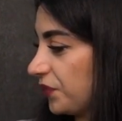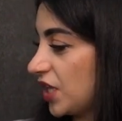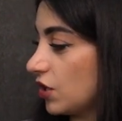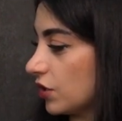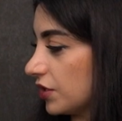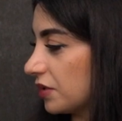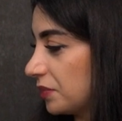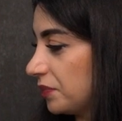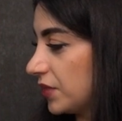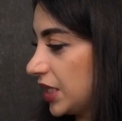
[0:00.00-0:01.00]
Here,
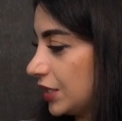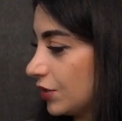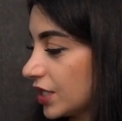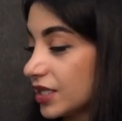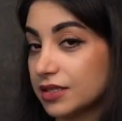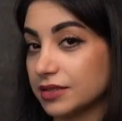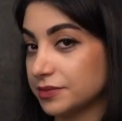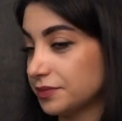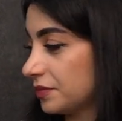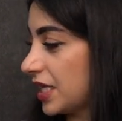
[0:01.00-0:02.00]
look
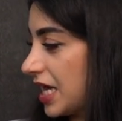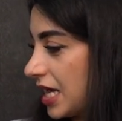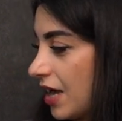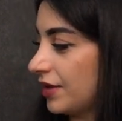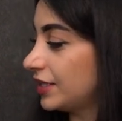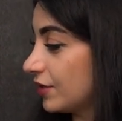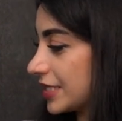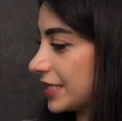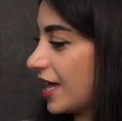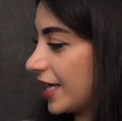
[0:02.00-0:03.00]
how it
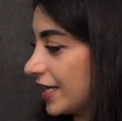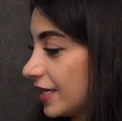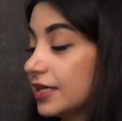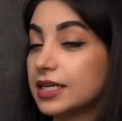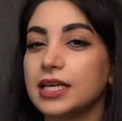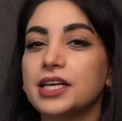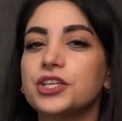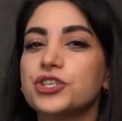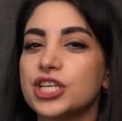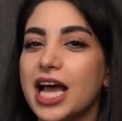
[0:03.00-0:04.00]
looks like.
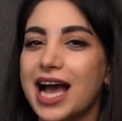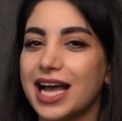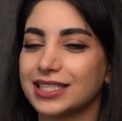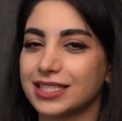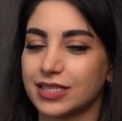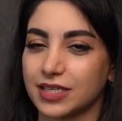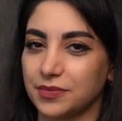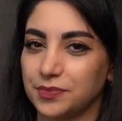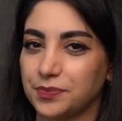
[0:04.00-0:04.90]
Chatr.